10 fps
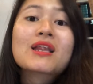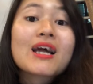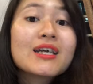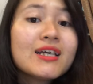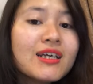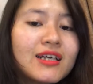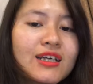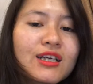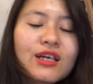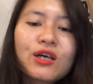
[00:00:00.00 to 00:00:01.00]
play
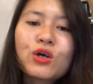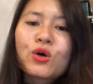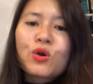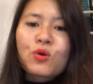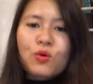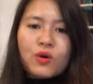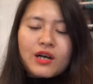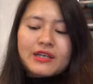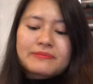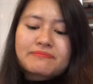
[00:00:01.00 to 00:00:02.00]
or
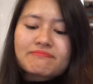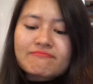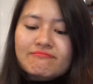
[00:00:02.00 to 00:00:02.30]
um,